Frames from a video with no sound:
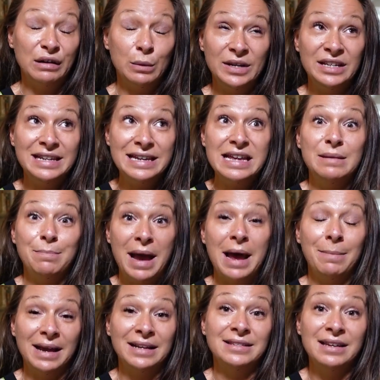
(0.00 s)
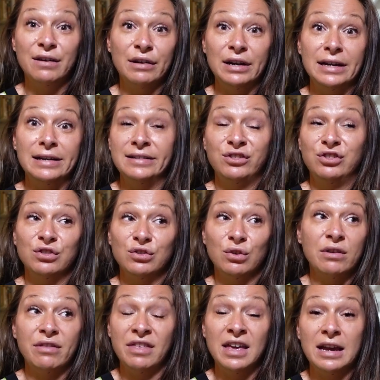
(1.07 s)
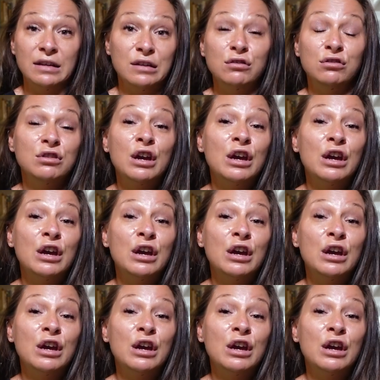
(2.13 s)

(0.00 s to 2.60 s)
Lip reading: We need bad bacteria. It's just not a thing.